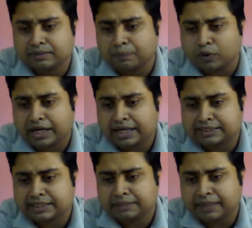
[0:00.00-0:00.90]

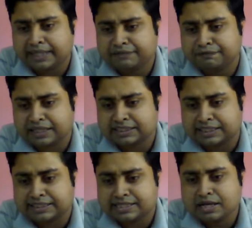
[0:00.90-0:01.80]
polarization by
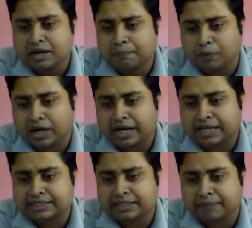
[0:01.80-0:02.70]
diffraction. It is
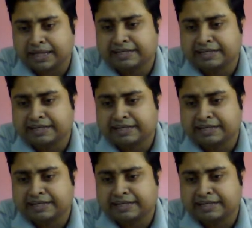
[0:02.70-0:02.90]
polarization by